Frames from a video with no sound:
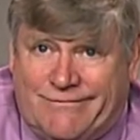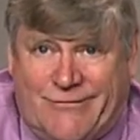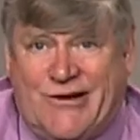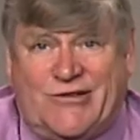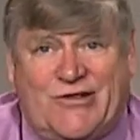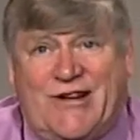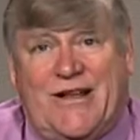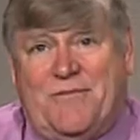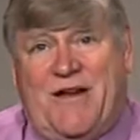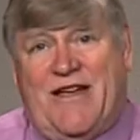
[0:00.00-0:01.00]
Why should
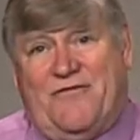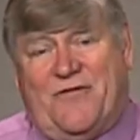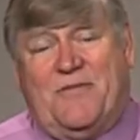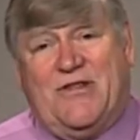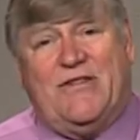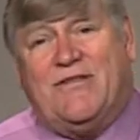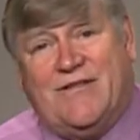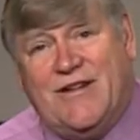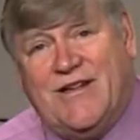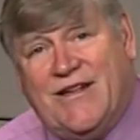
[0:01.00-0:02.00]
I buy it from
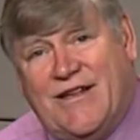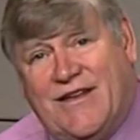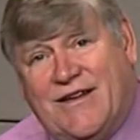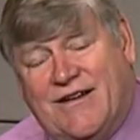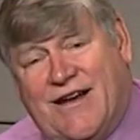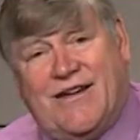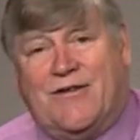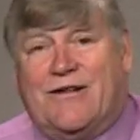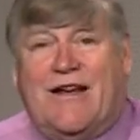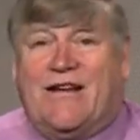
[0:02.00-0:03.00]
Bill? You know, I can
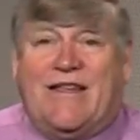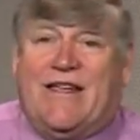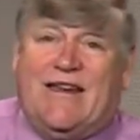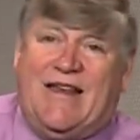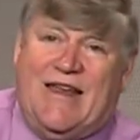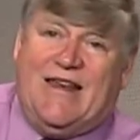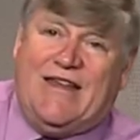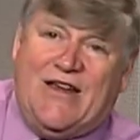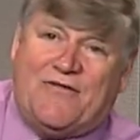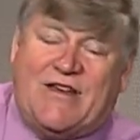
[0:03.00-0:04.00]
go down and get it any
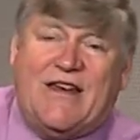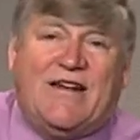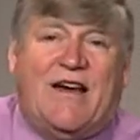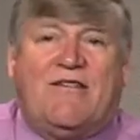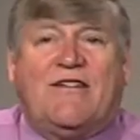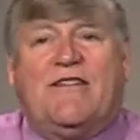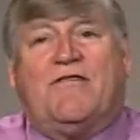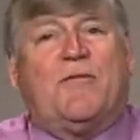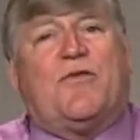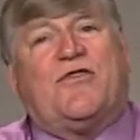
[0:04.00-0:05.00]
day for $10, and
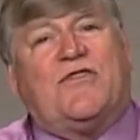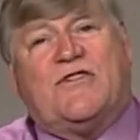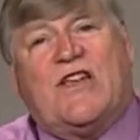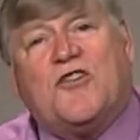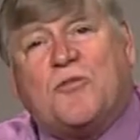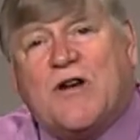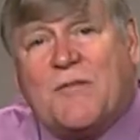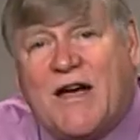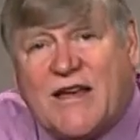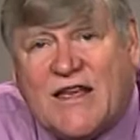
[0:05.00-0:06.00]
if the person's desperate, I
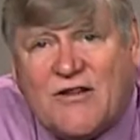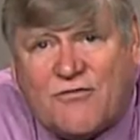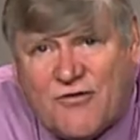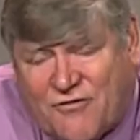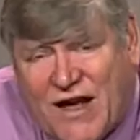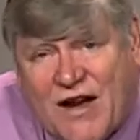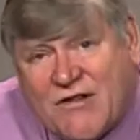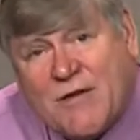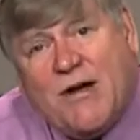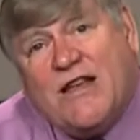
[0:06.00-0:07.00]
might get it for 5
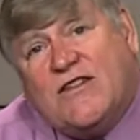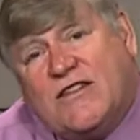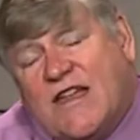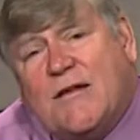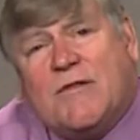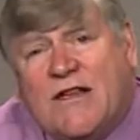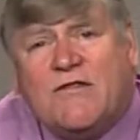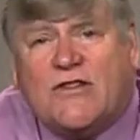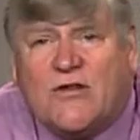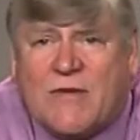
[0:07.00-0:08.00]
or they might just damn give
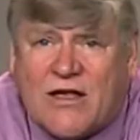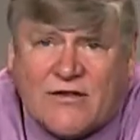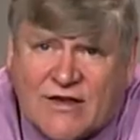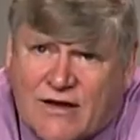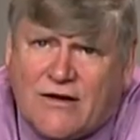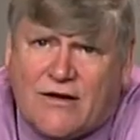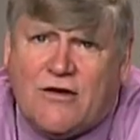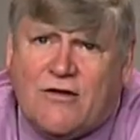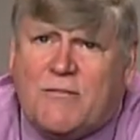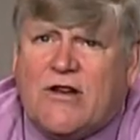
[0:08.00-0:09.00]
it to me because they say, you know,
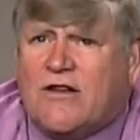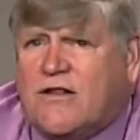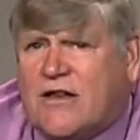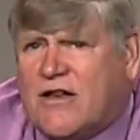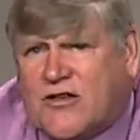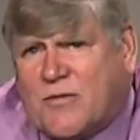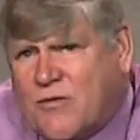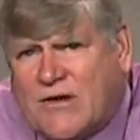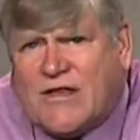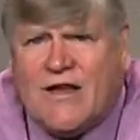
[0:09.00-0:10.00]
you've been a good
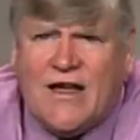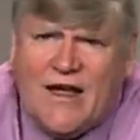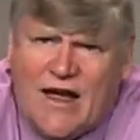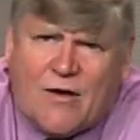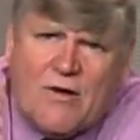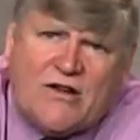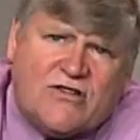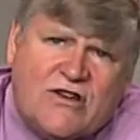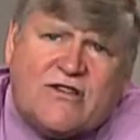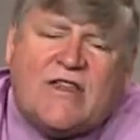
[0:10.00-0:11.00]
customer. What the heck, why don't
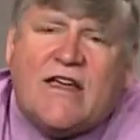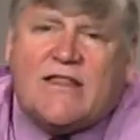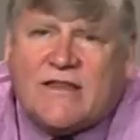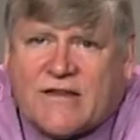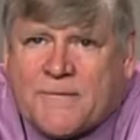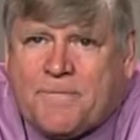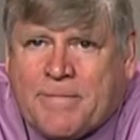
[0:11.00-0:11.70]
you just take this?